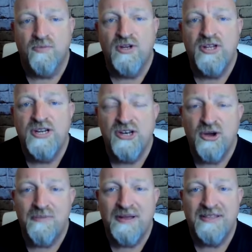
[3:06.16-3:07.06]
what do you need to
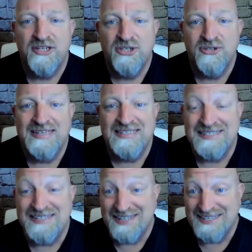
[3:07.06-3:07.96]
know about the new
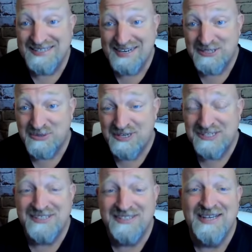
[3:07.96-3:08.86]
SAT? That's the next
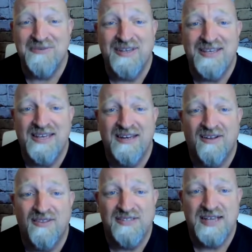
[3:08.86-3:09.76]
question that we get
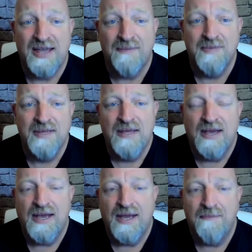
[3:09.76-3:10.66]
all the time.
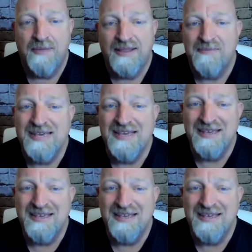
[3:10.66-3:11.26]
Um, and let me